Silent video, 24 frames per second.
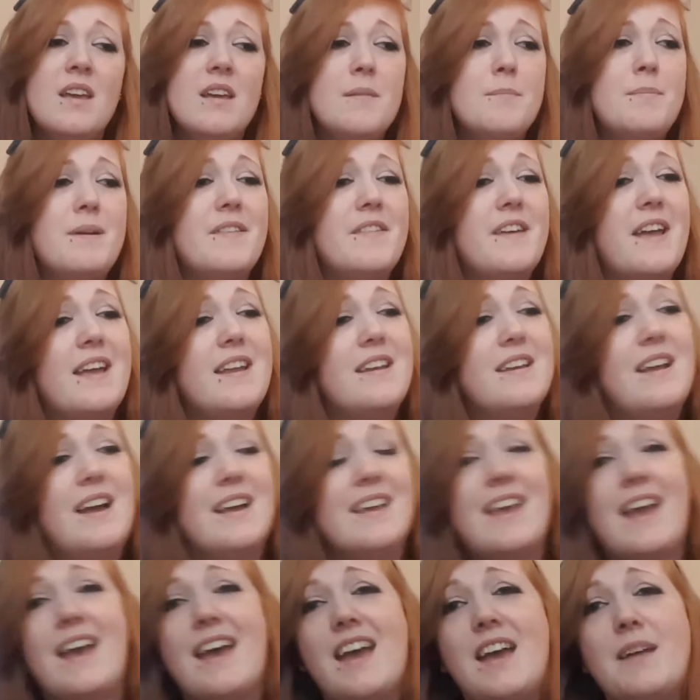But then,
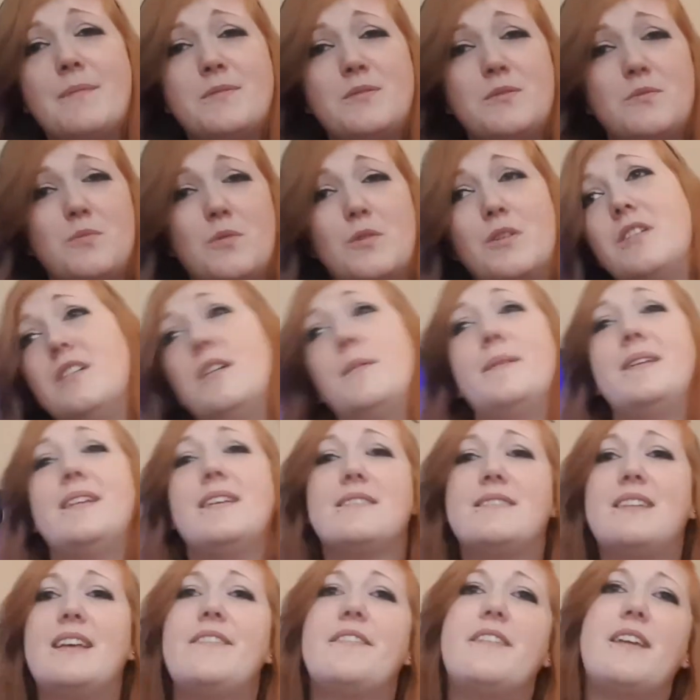yeah, episode Warrior, I mean,
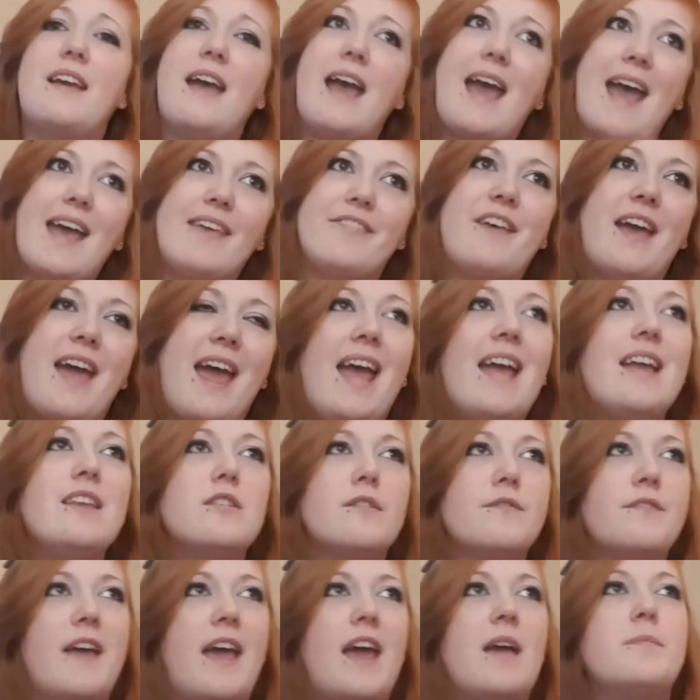it's at the end
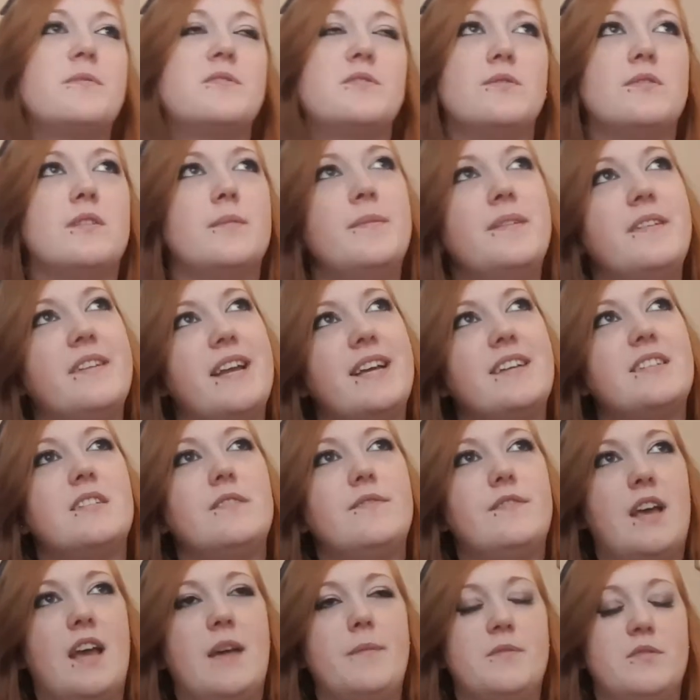of the episode. I mean, the rest of
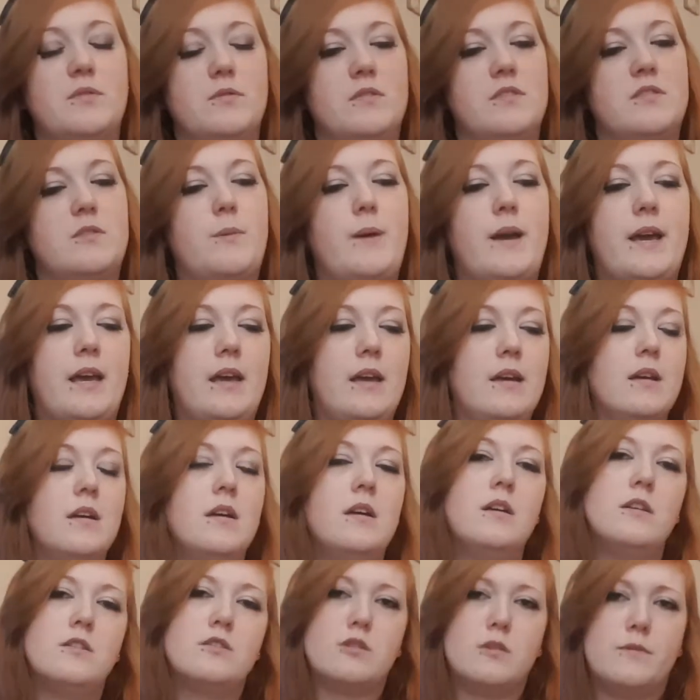the episode is quite
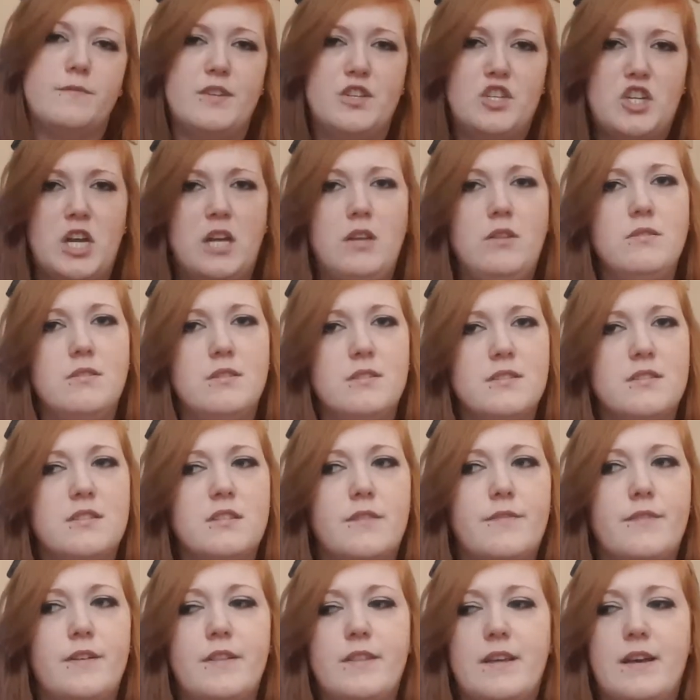sort of chilled and
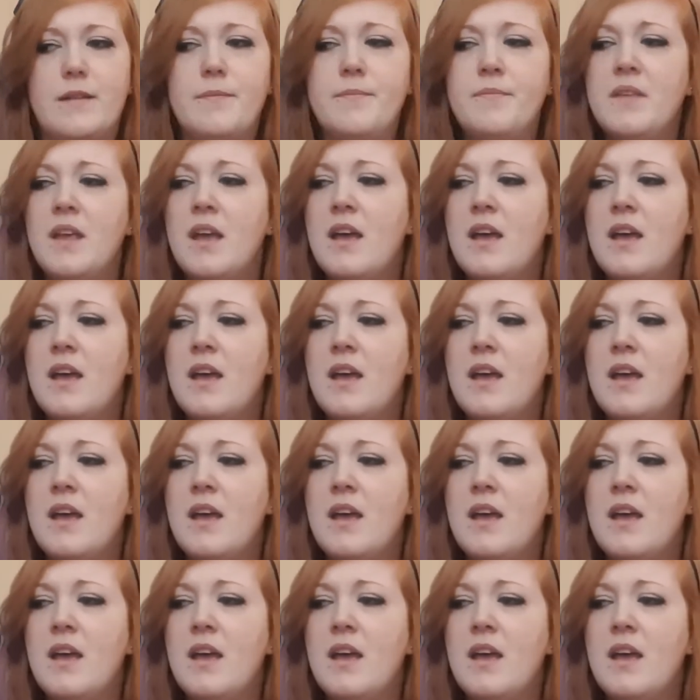stuff like that.